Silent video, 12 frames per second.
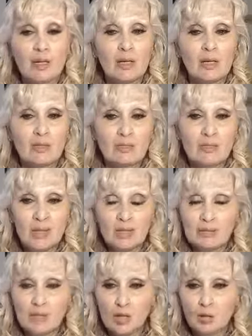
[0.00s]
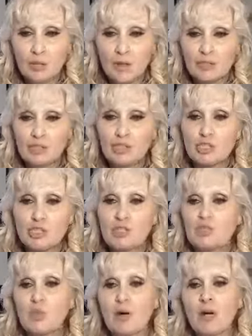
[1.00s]
It's not so much
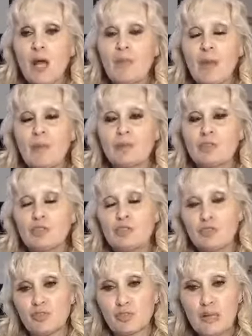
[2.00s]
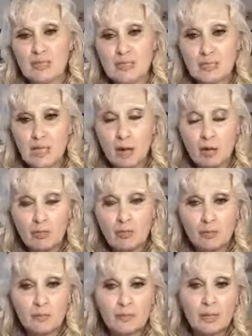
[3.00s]
just what I'm able to do for myself,
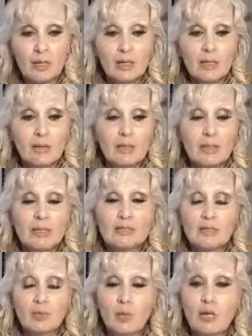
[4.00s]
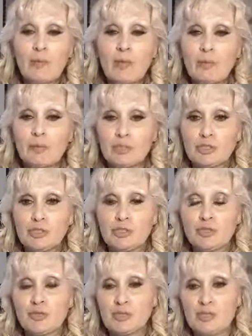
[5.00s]
but it's what I'm able to
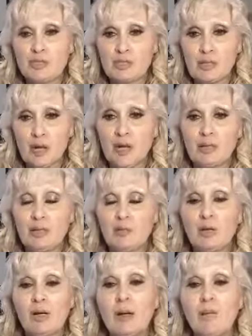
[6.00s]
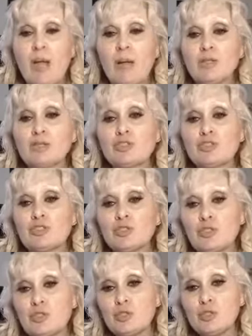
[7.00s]
do for society, what I'm able to
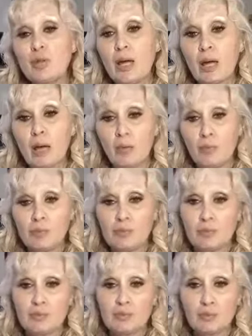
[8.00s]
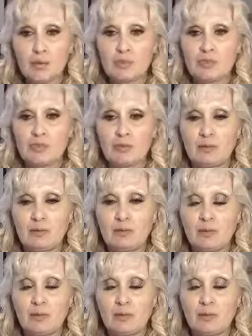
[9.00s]
do to help the next person.